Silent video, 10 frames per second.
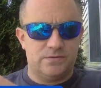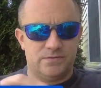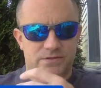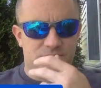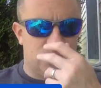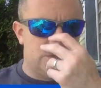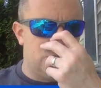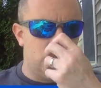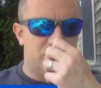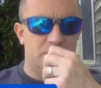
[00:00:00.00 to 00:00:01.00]
So it's a
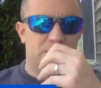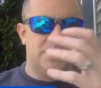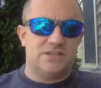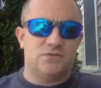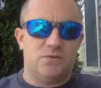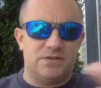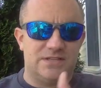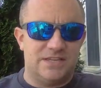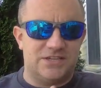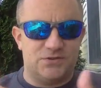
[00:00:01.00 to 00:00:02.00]
good way for middle distance runners and
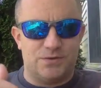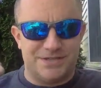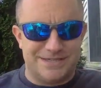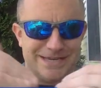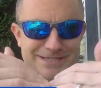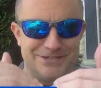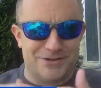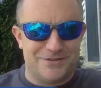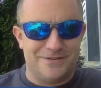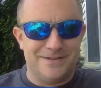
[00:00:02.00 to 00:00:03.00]
distance runners to test each
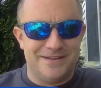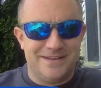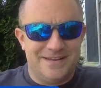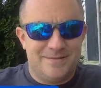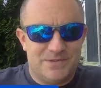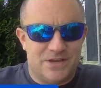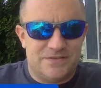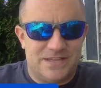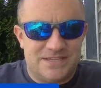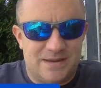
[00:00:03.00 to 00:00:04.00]
other themselves
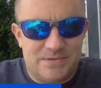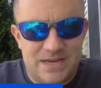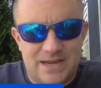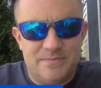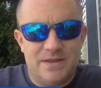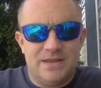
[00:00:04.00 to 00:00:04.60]
at the same time.